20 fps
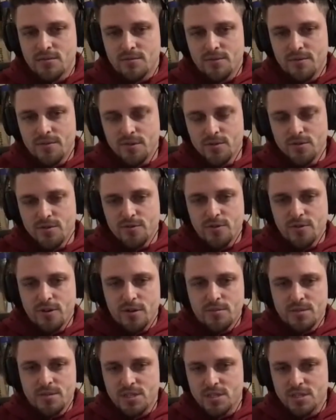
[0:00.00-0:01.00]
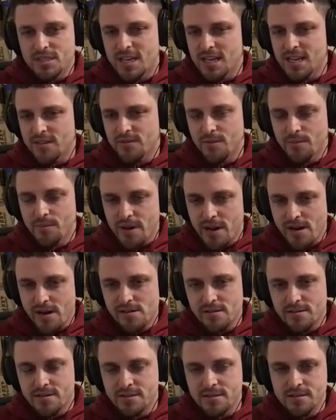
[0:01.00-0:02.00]
reviews from, just texts from
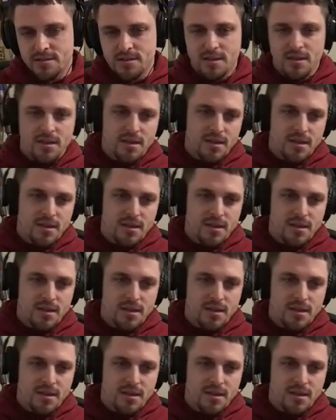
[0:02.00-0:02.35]
parents and,